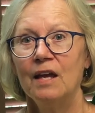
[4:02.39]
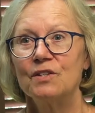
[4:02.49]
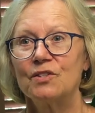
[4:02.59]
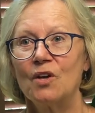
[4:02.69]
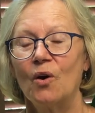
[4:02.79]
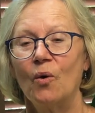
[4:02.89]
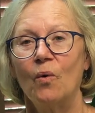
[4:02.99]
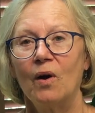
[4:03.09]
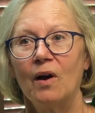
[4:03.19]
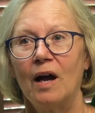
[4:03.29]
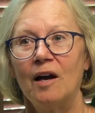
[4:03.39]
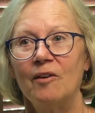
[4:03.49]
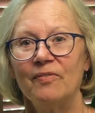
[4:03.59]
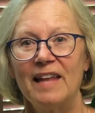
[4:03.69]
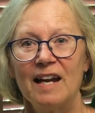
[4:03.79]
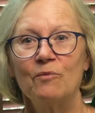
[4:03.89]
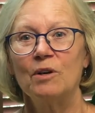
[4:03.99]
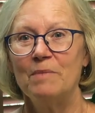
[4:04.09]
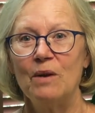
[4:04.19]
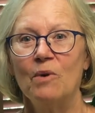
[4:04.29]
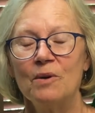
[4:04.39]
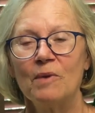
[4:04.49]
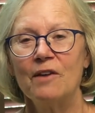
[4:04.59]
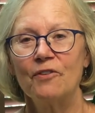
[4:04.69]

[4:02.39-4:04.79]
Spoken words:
So that would be one way